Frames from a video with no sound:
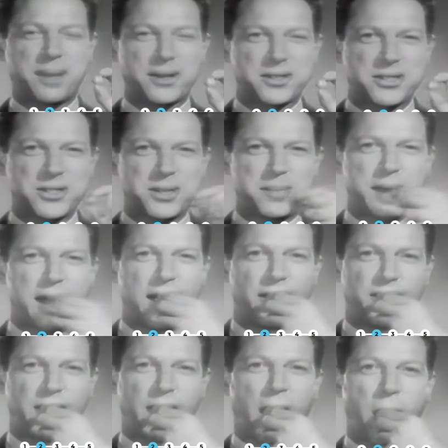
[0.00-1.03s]
Melts in your
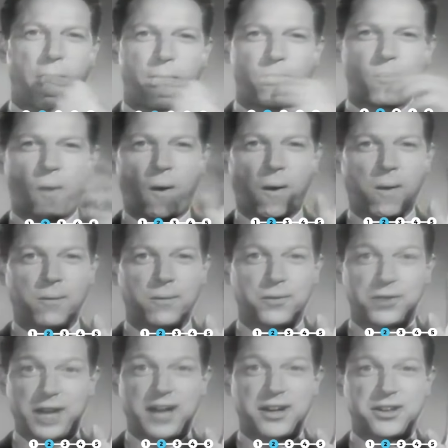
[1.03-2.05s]
mouth,
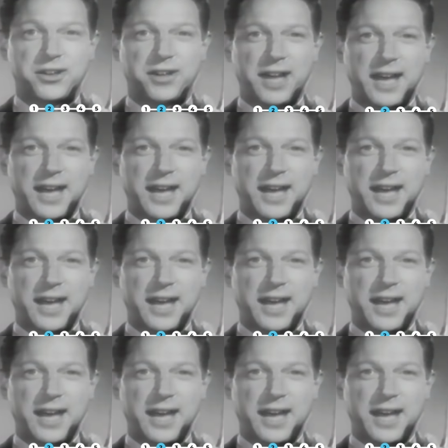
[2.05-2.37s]
not in your